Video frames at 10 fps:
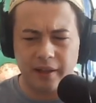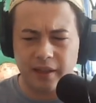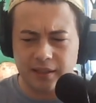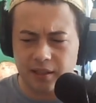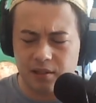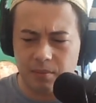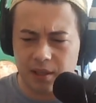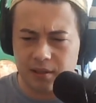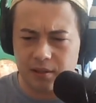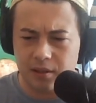That doesn't
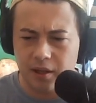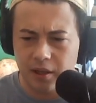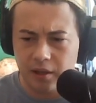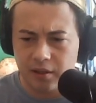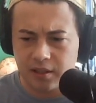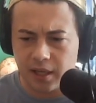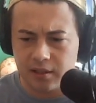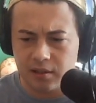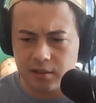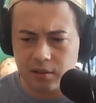make
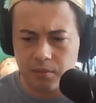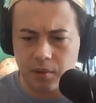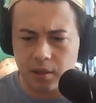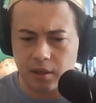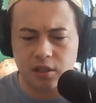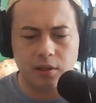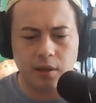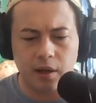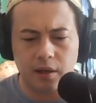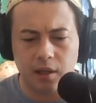sense to me.
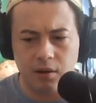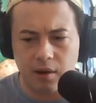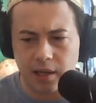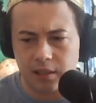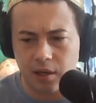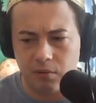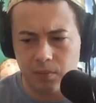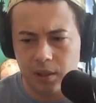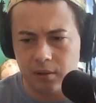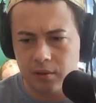Can you guys help
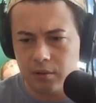me?